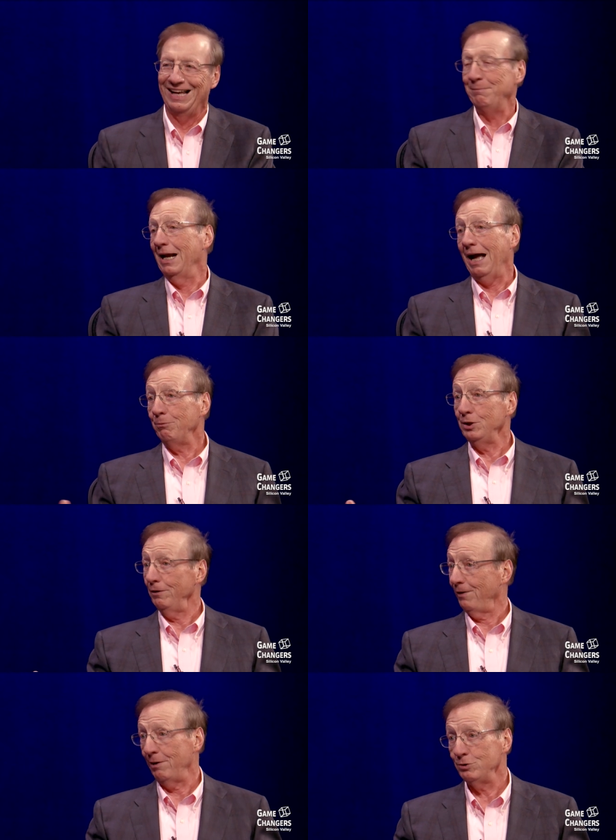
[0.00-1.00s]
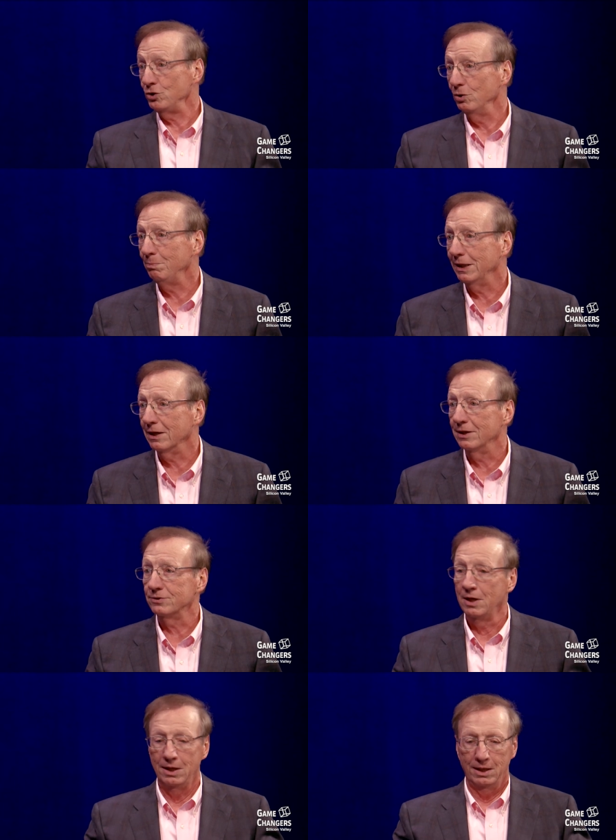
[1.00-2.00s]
I mean, I would if I was you because